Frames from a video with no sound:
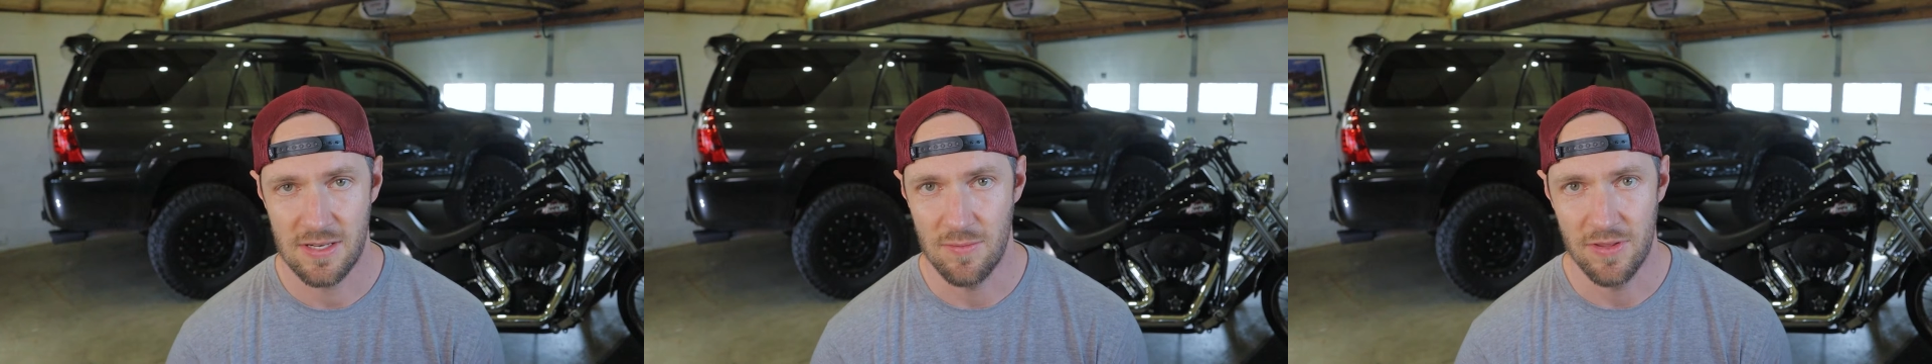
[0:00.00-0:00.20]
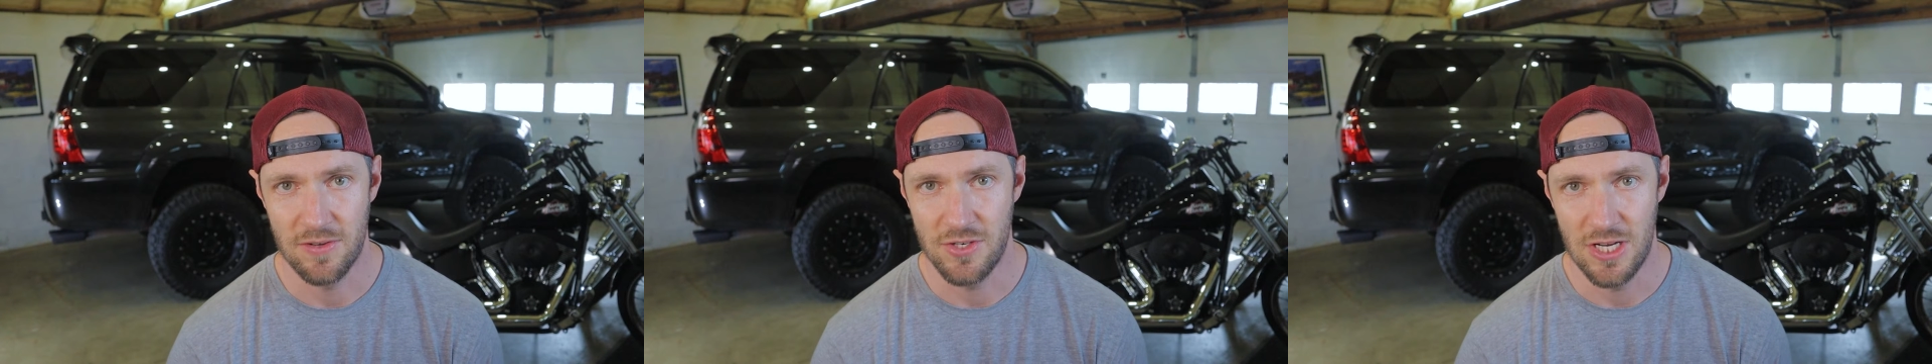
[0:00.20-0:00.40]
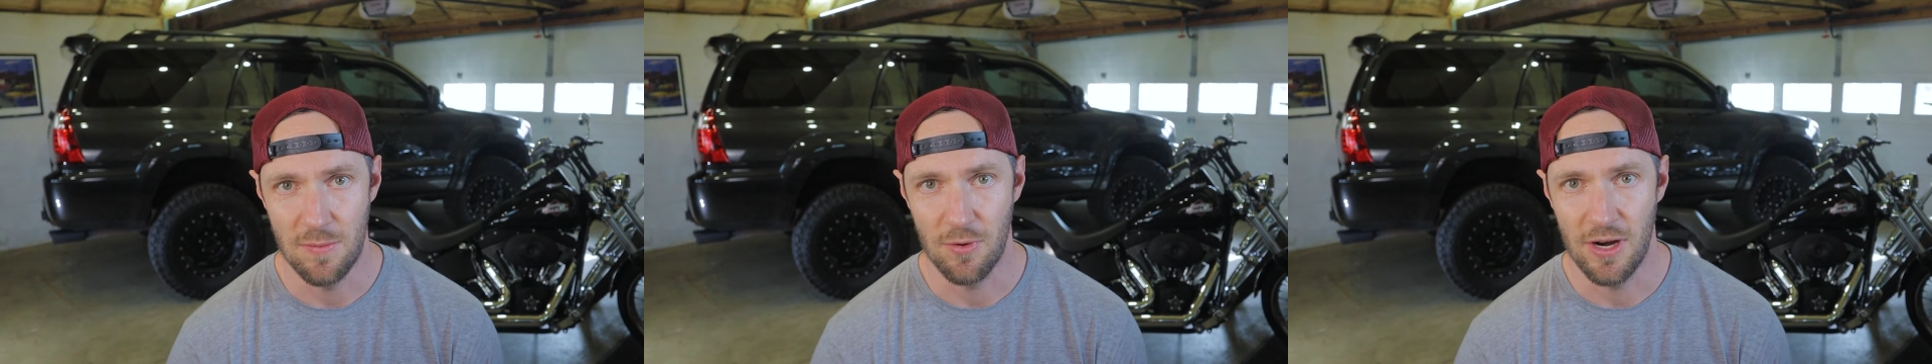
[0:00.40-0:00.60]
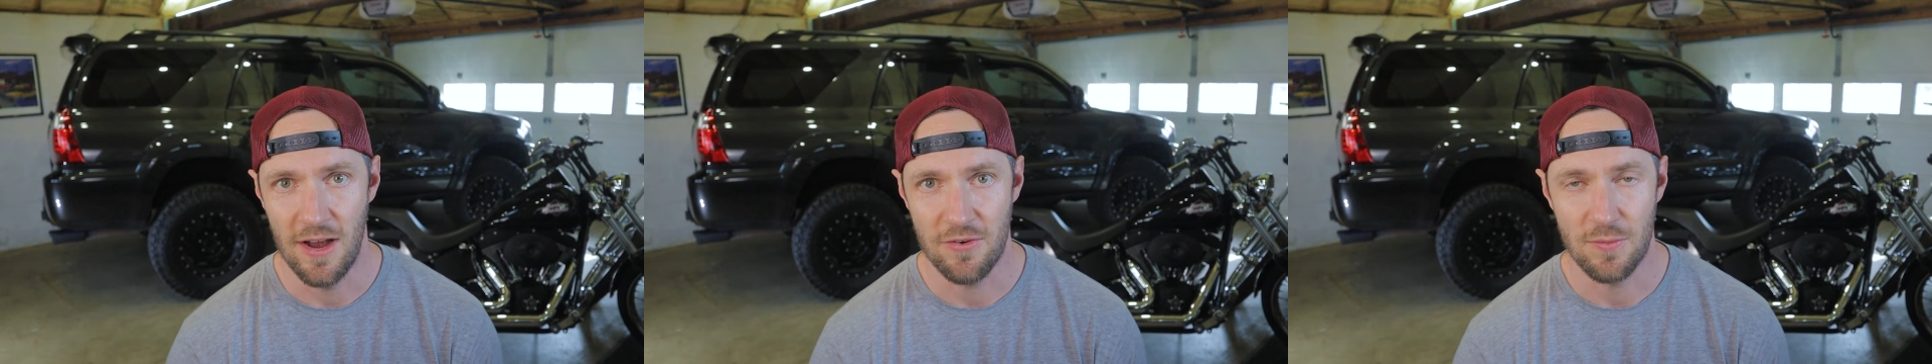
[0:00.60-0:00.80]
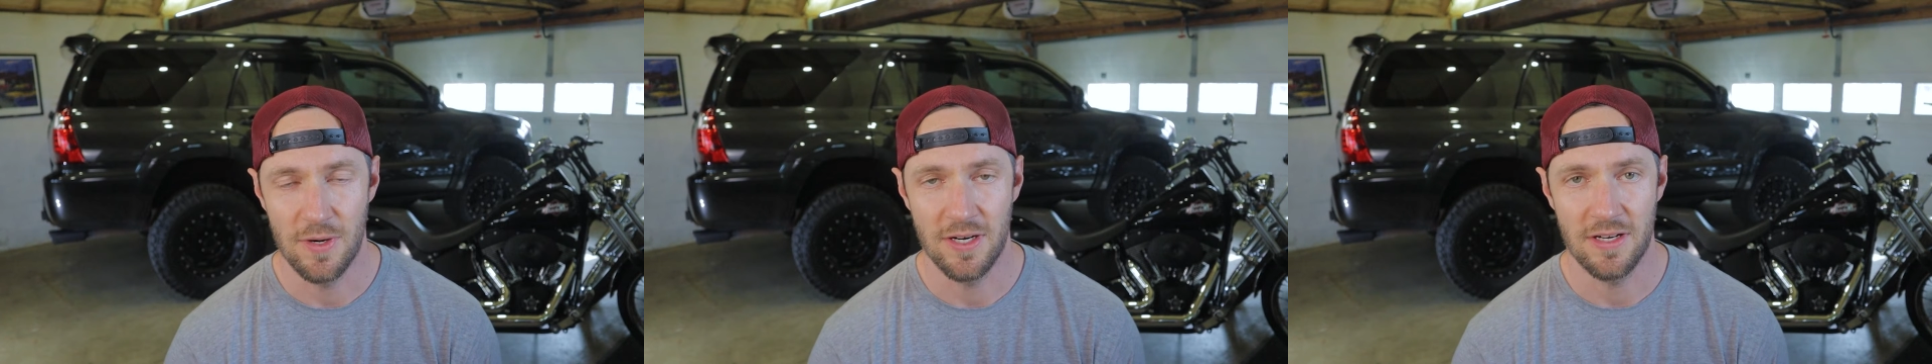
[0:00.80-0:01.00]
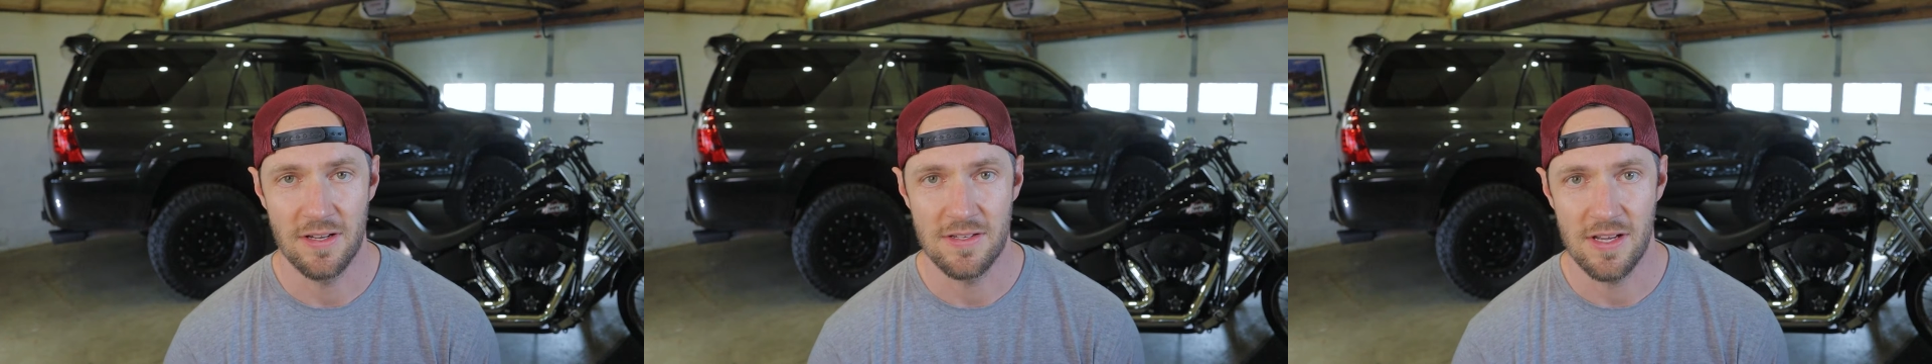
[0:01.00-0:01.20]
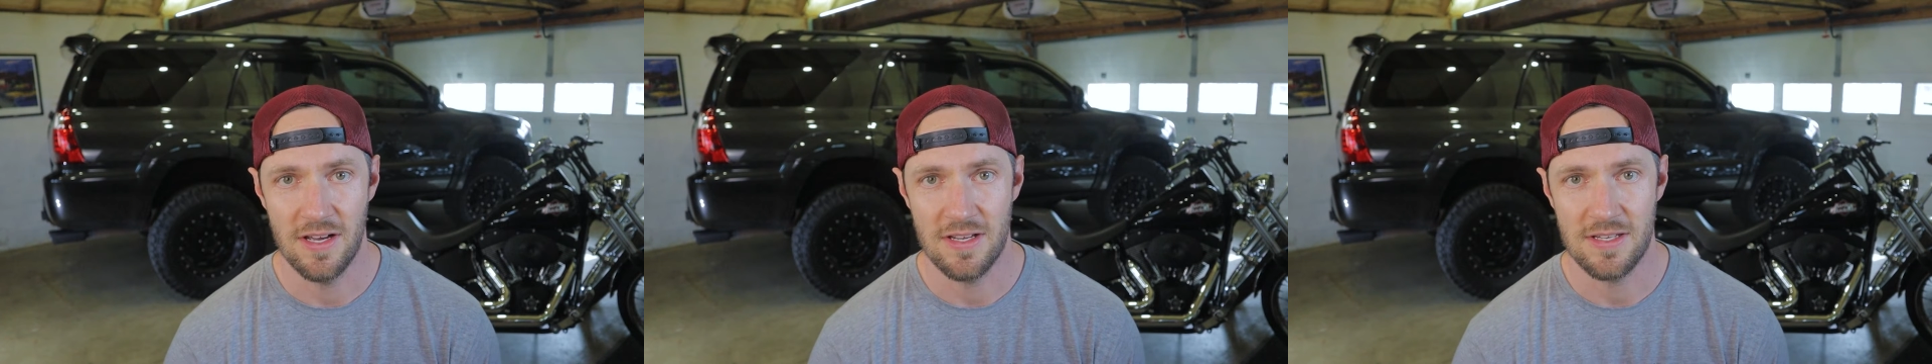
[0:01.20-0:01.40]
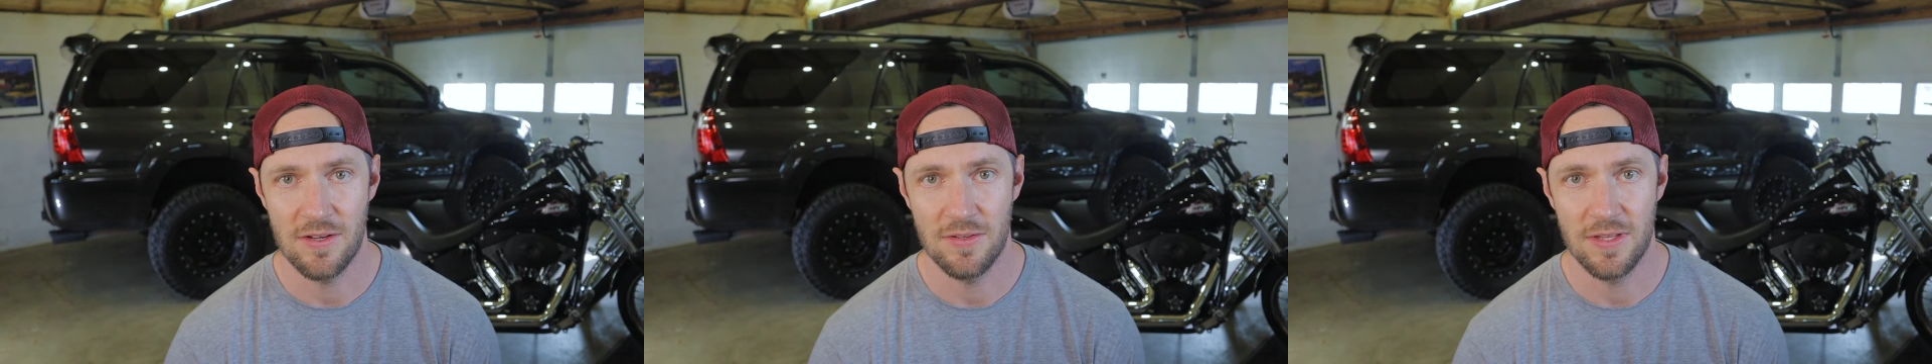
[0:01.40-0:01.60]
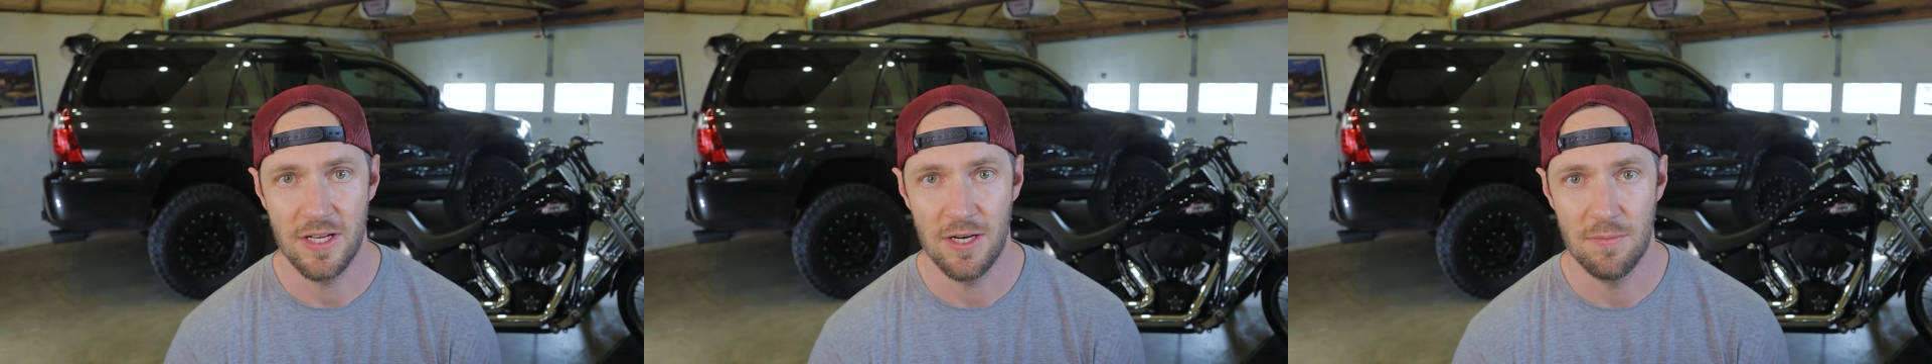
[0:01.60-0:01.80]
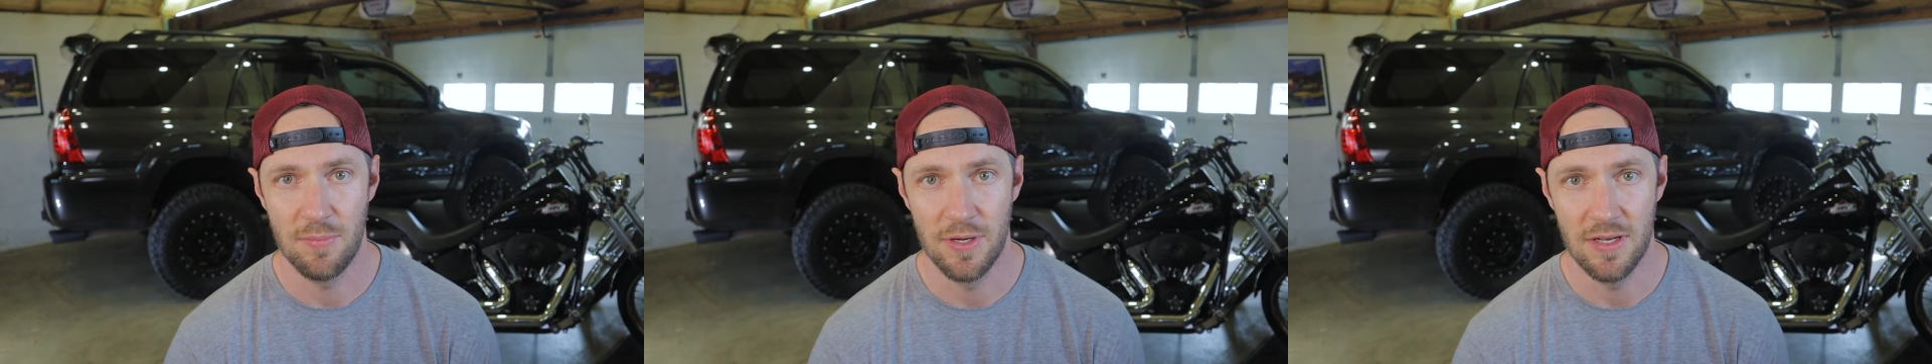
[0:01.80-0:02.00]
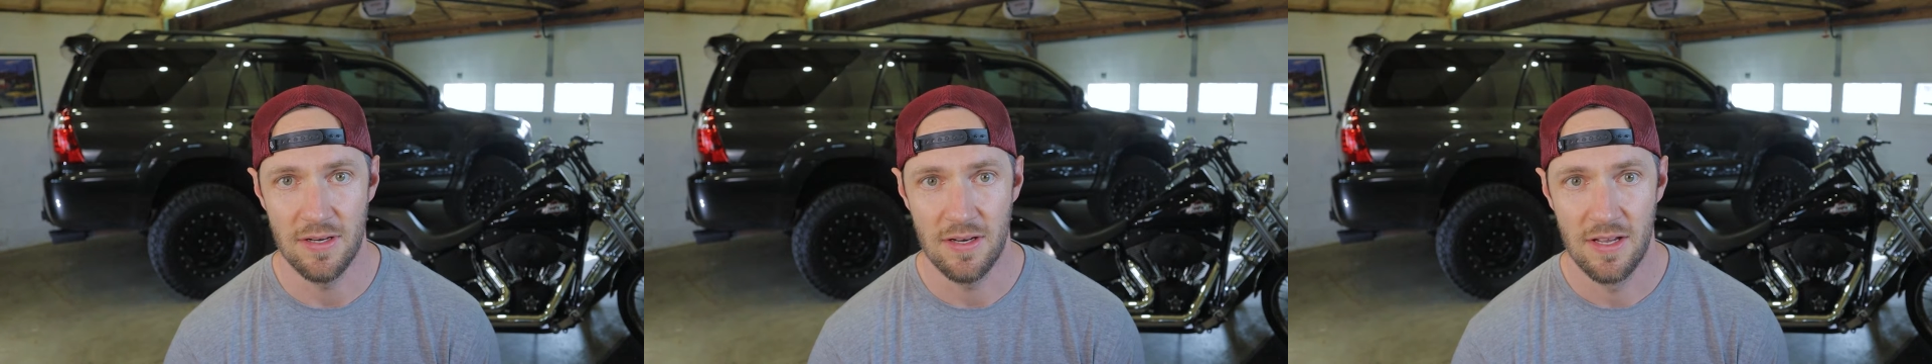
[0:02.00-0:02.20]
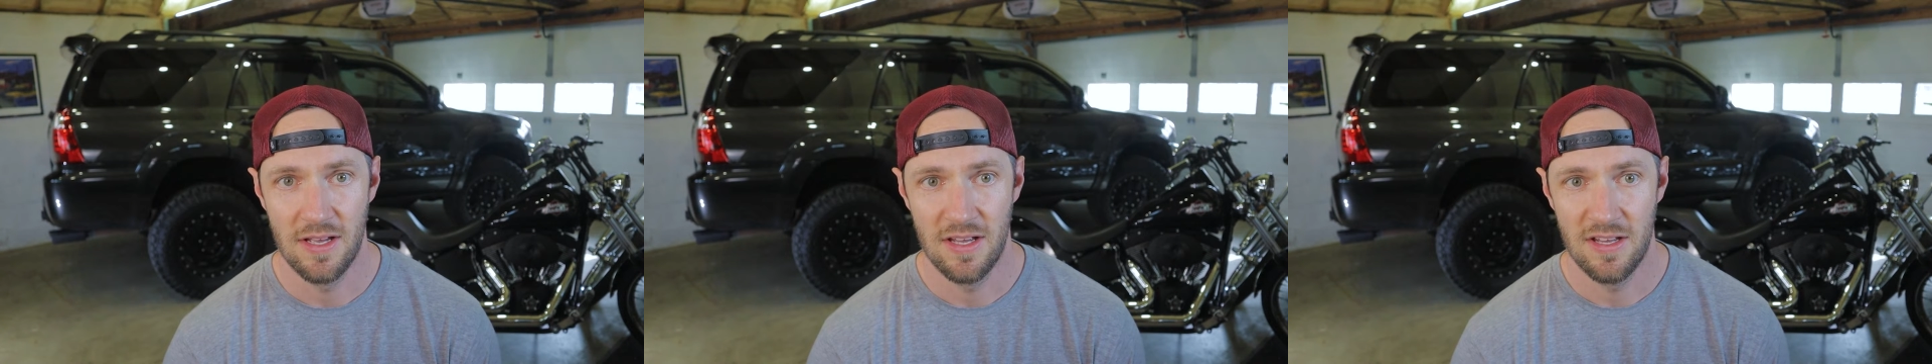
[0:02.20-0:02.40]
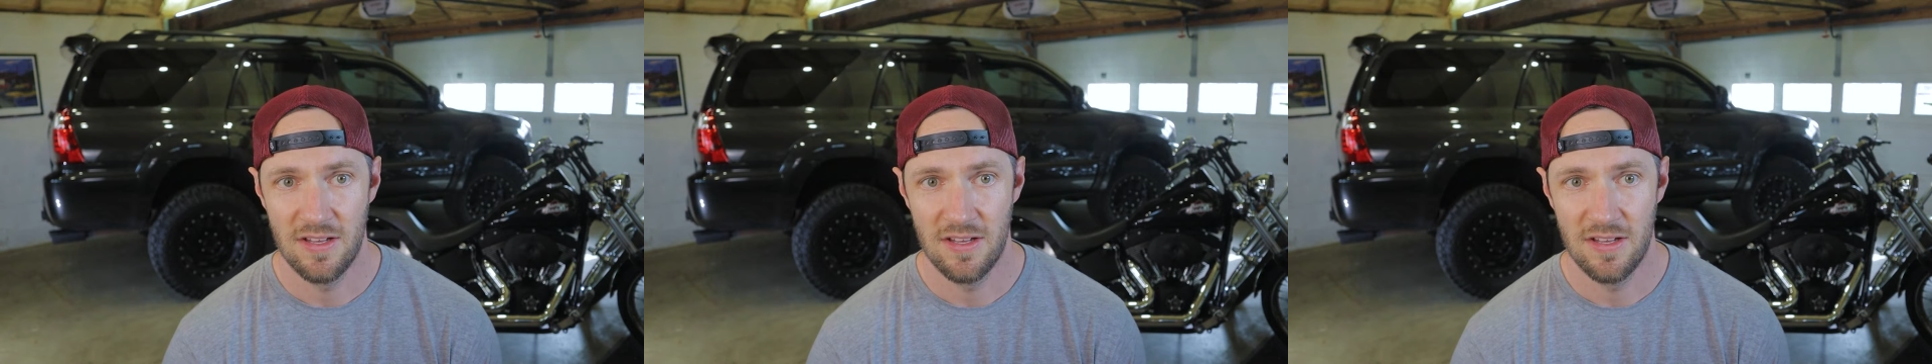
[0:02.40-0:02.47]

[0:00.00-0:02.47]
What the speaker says: some of the cheaper aftermarket exhausts out there, but